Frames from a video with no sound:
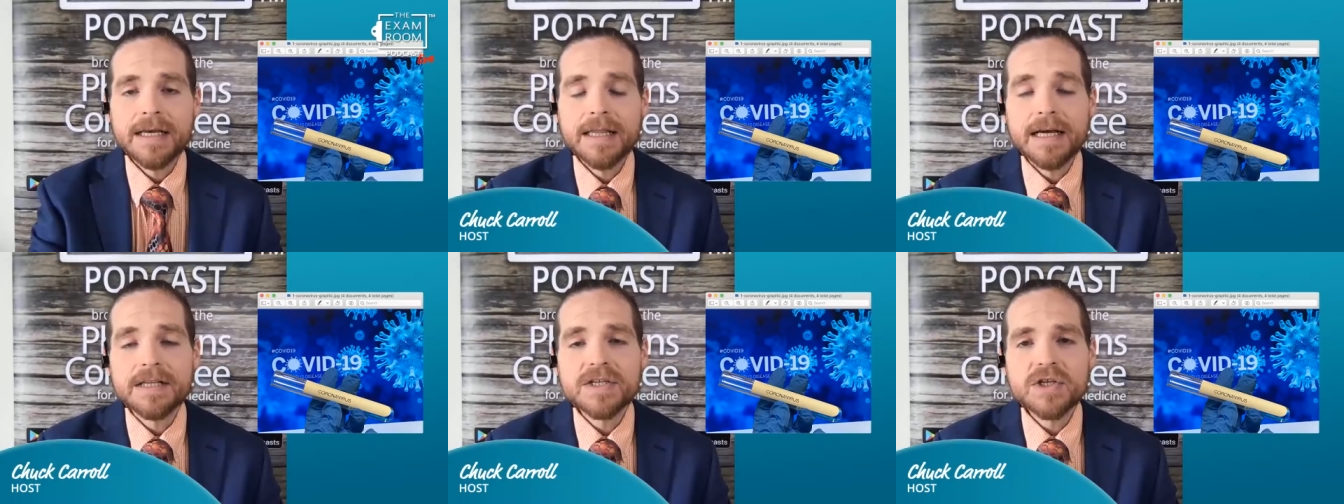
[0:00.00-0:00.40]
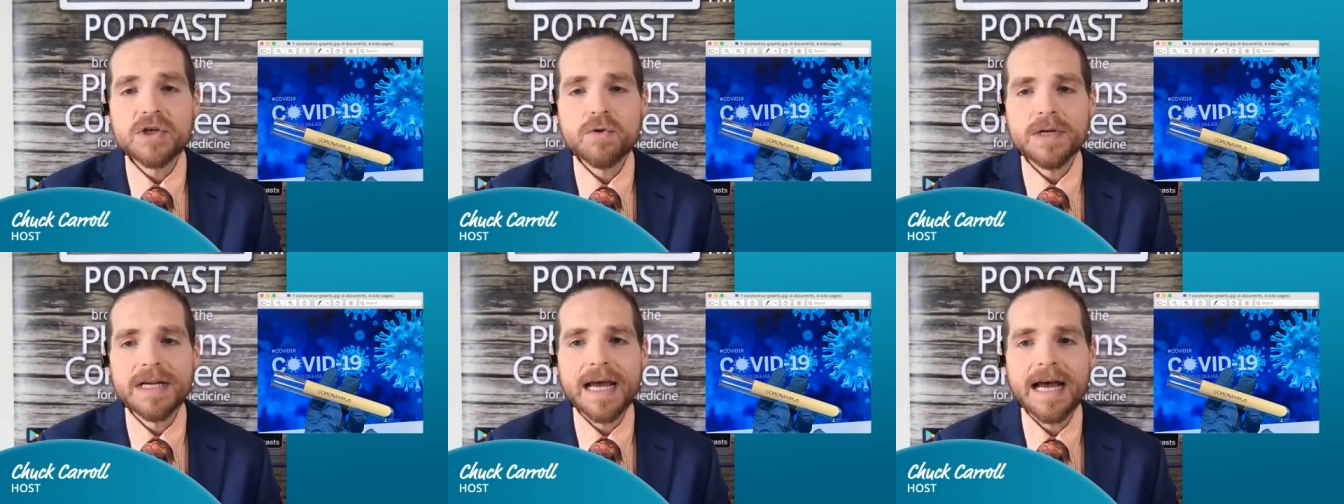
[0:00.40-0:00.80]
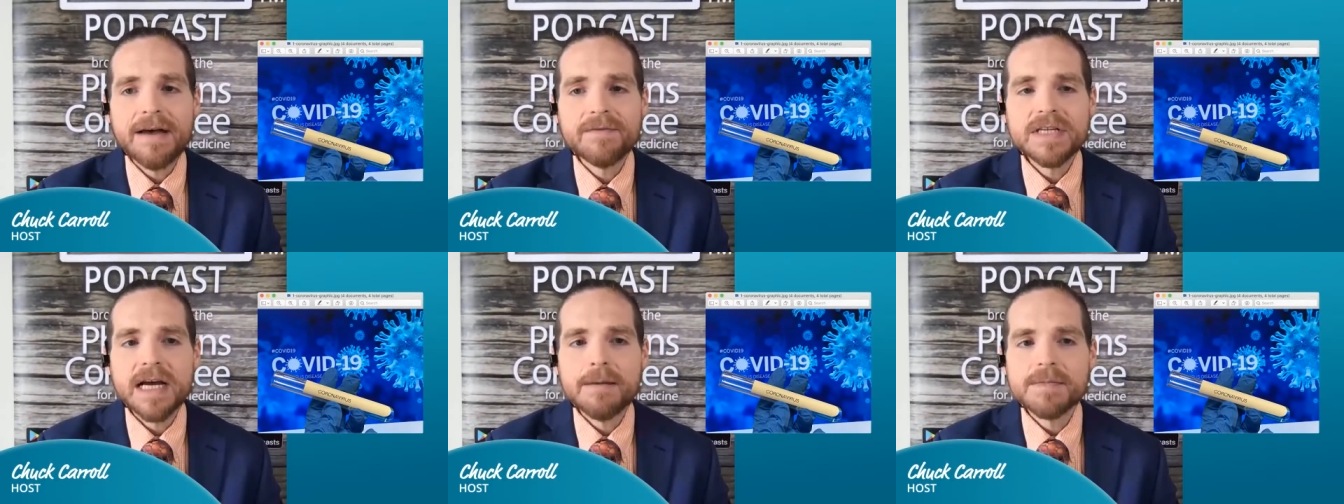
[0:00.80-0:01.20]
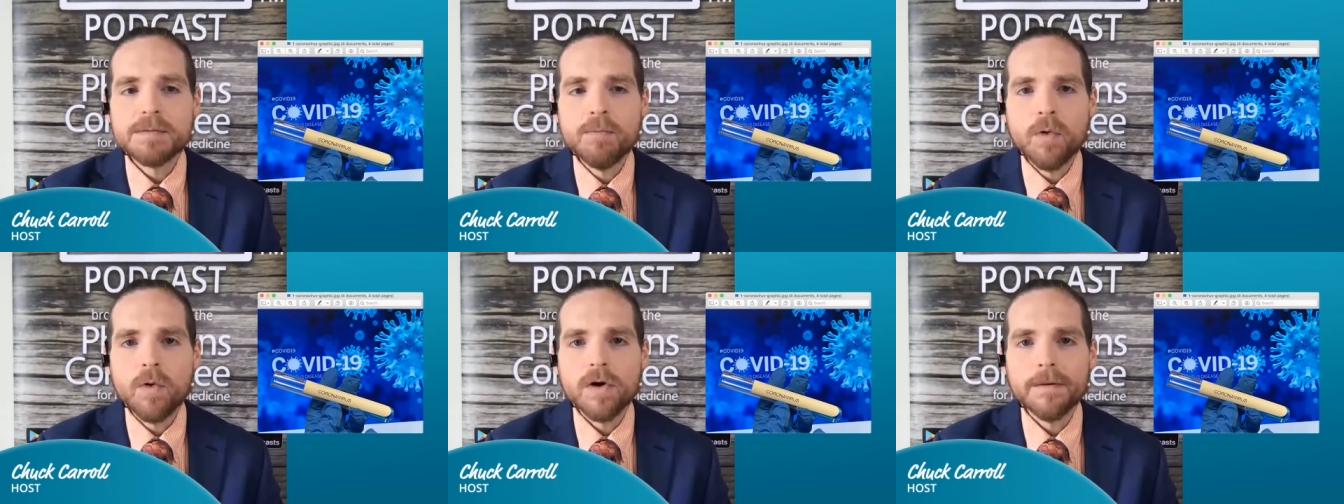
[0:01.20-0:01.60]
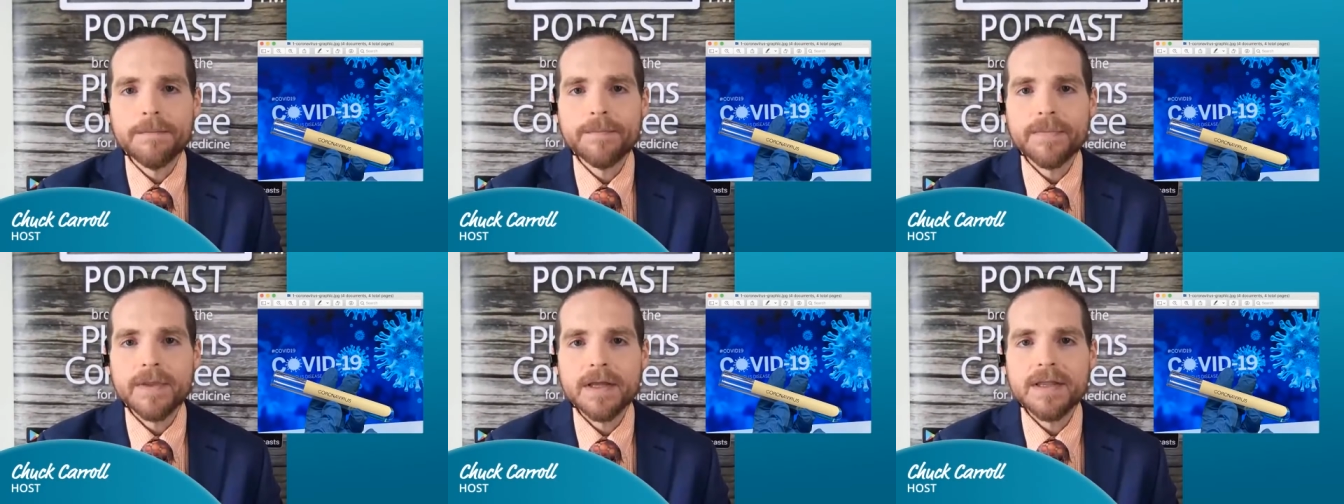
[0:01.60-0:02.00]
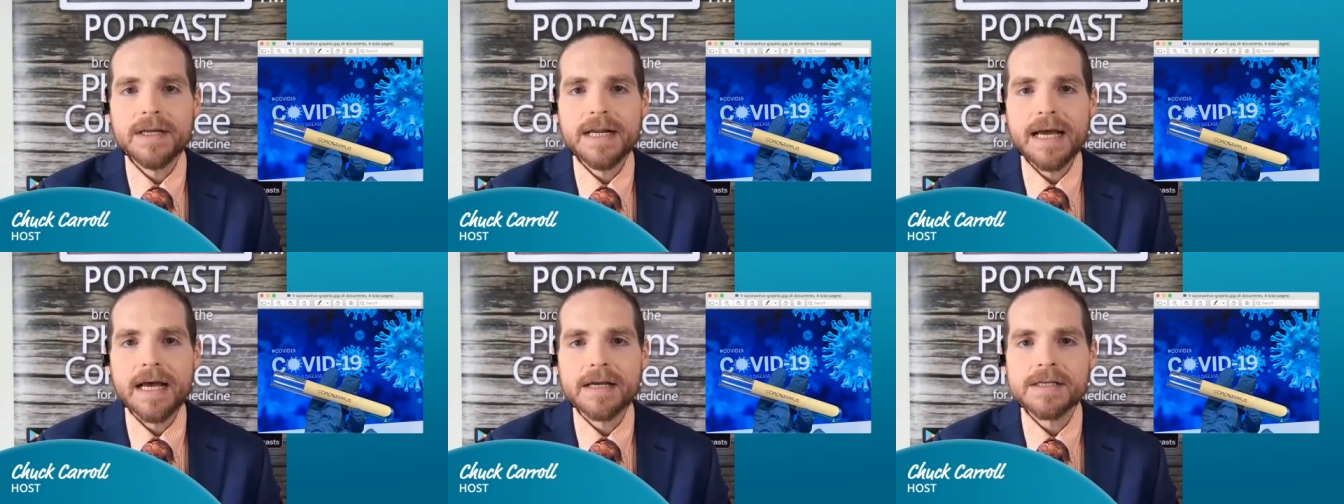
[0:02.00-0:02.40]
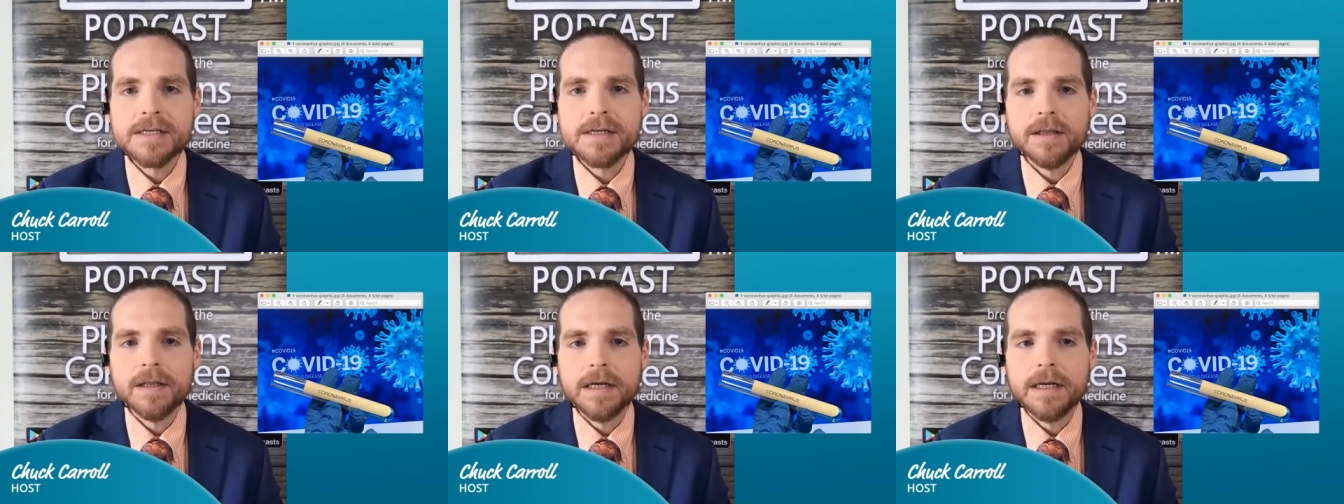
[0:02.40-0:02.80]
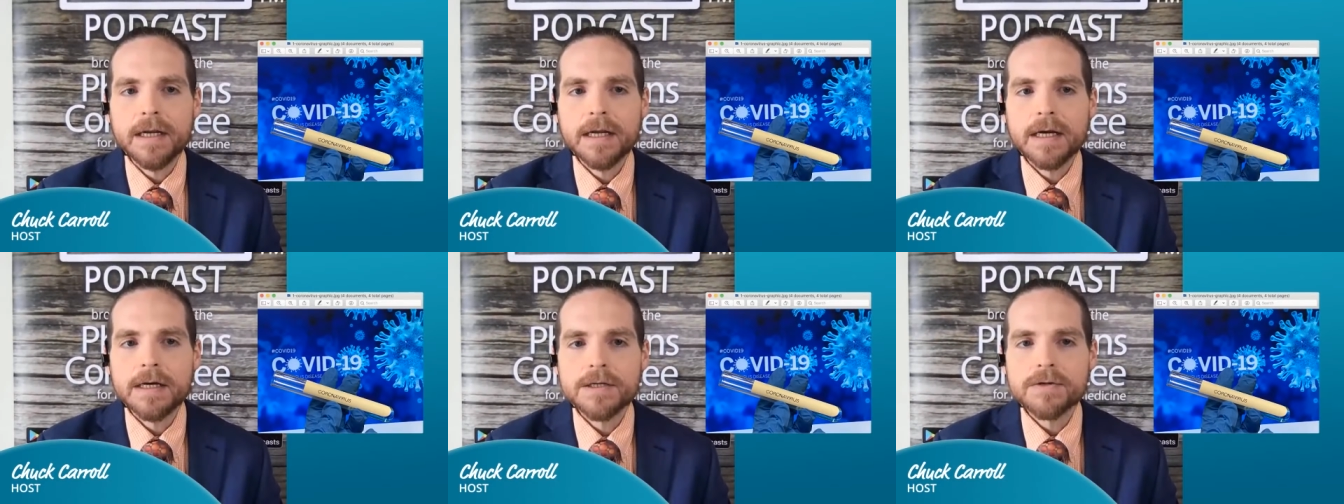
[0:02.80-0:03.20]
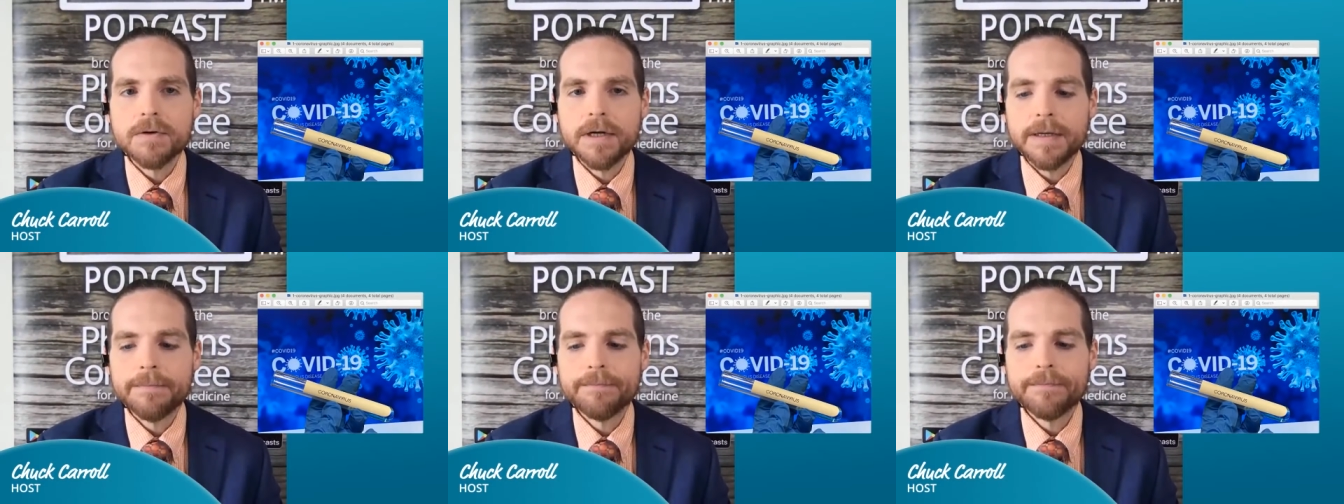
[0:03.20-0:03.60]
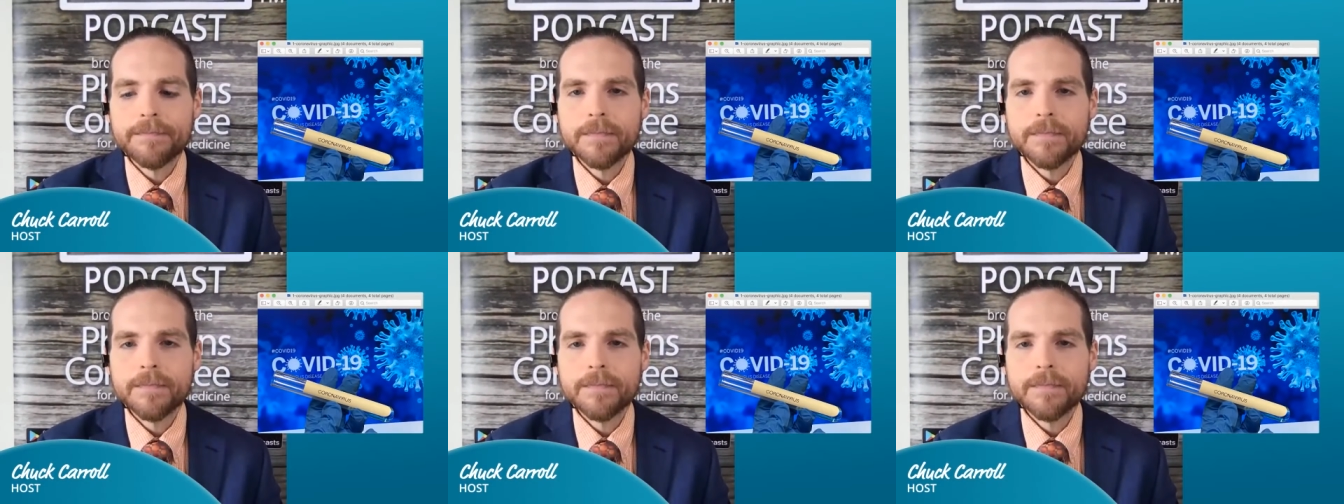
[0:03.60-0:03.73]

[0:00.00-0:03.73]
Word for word: That's two and a half times more than the next leading country.